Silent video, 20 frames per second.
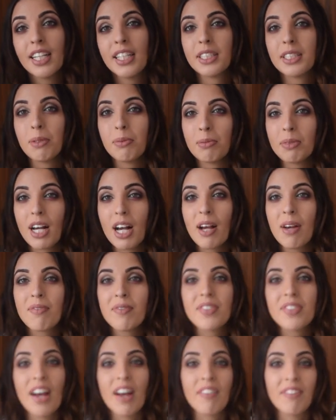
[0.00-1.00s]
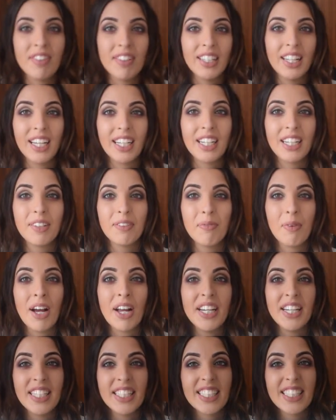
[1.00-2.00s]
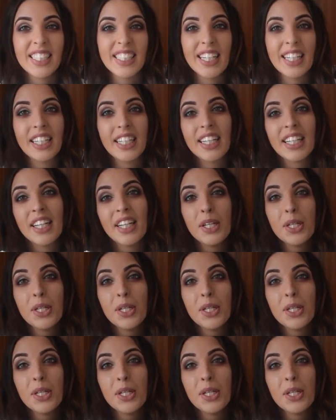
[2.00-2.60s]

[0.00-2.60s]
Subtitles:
sometimes I feel like I might need to stick